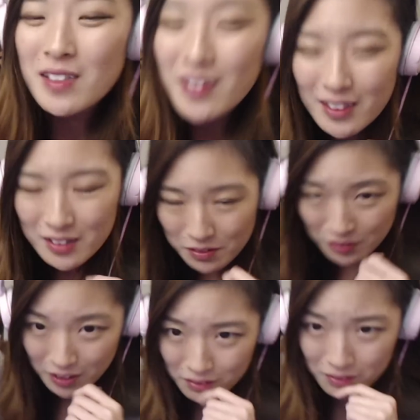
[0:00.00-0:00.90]
That's so cute.
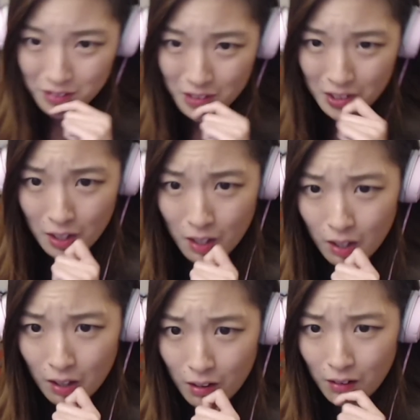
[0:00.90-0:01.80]

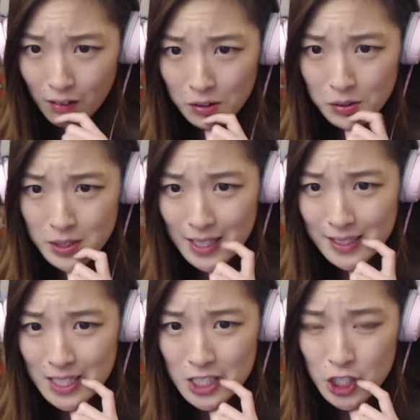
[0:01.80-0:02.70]
Who is that? Is
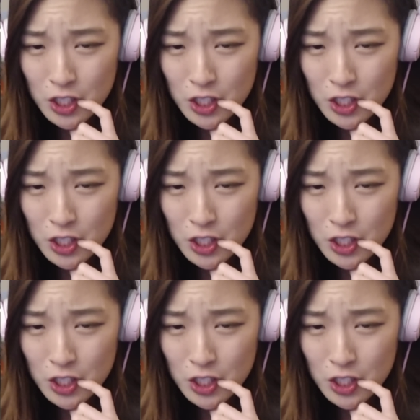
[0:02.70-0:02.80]
that Jin?